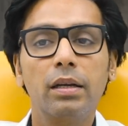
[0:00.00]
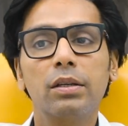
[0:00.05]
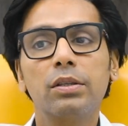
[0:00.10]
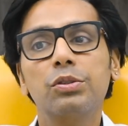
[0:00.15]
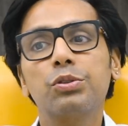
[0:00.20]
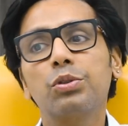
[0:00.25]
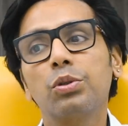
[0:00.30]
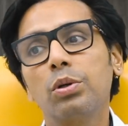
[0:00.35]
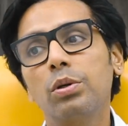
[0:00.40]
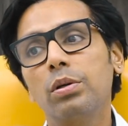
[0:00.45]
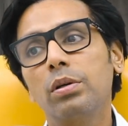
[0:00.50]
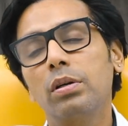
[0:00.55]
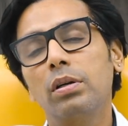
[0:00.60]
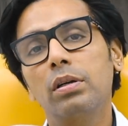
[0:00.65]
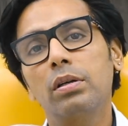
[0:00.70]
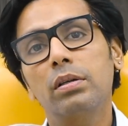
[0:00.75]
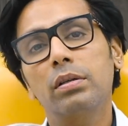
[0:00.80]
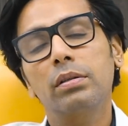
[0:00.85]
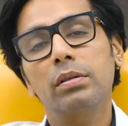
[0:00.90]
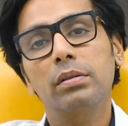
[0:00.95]

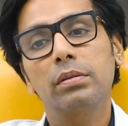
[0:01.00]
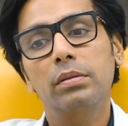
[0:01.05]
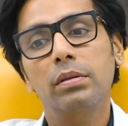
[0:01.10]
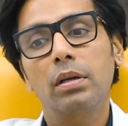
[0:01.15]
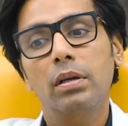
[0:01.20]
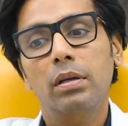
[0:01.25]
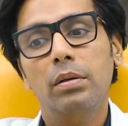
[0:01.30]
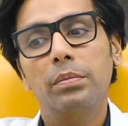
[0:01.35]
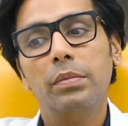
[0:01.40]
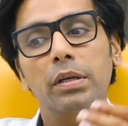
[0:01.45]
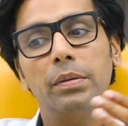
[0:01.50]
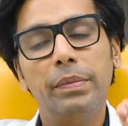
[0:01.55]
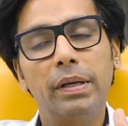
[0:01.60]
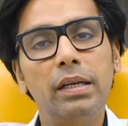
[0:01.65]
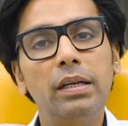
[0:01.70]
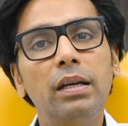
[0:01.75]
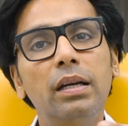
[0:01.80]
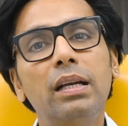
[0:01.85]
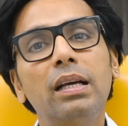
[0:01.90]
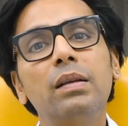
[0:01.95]
So. But
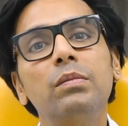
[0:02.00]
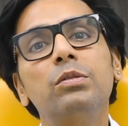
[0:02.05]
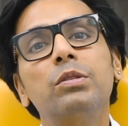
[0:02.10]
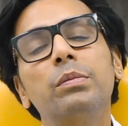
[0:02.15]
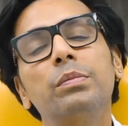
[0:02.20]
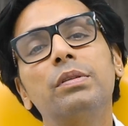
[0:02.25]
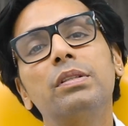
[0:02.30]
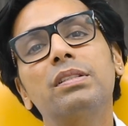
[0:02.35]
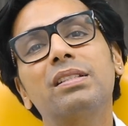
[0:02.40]
many a times people